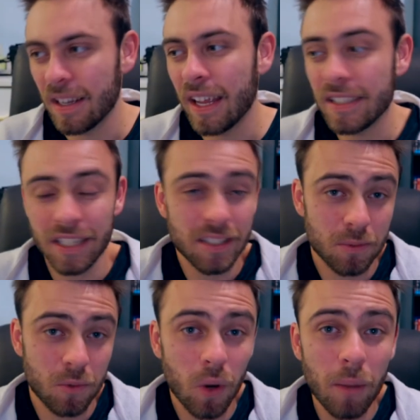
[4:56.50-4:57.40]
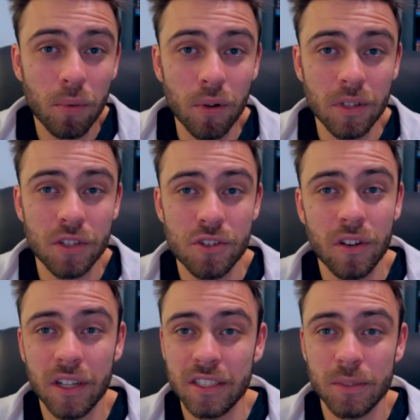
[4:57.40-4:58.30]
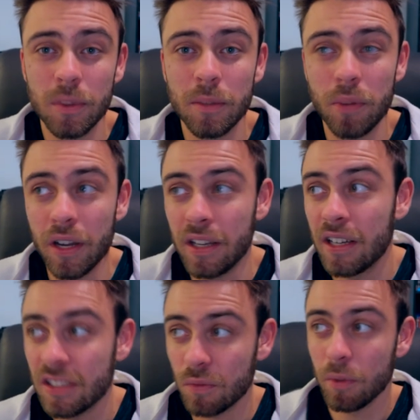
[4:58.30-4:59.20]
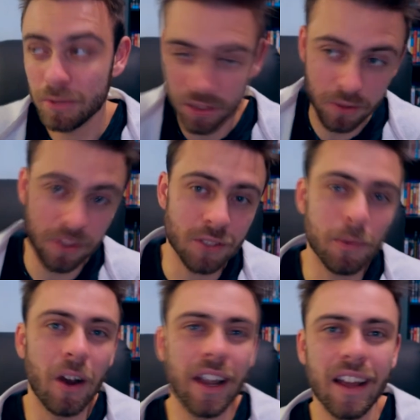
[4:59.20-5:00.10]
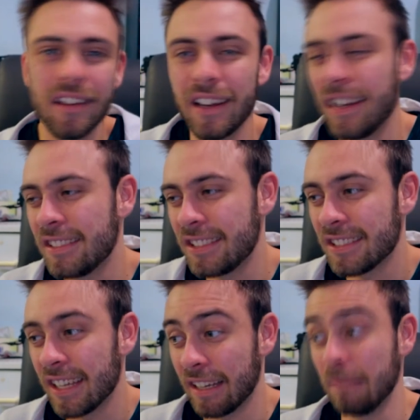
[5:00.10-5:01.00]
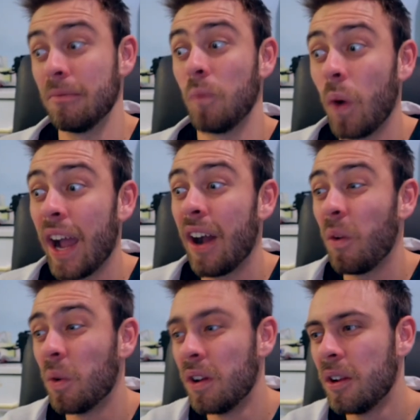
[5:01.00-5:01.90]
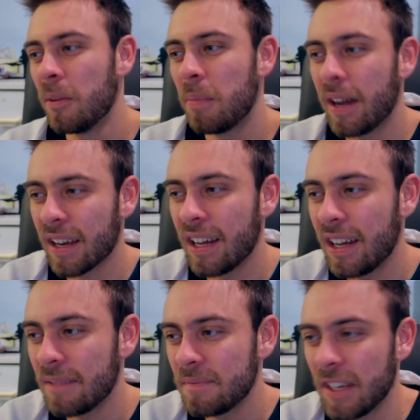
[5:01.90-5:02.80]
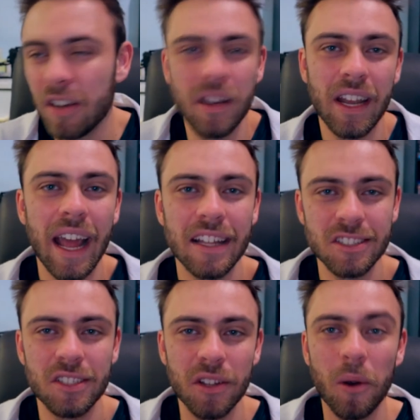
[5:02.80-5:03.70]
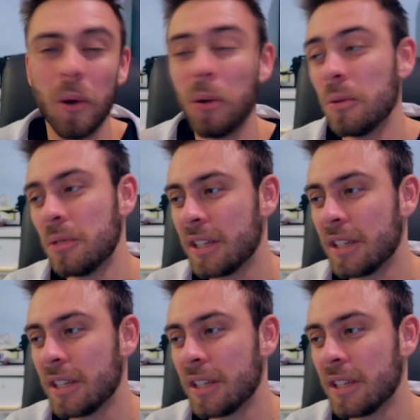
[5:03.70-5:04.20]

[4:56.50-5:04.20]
it's it's quite brutal and shocking just what the predator does. It rips a dude's spine out, and it's just like wow. But uh, you know, it adds to the whole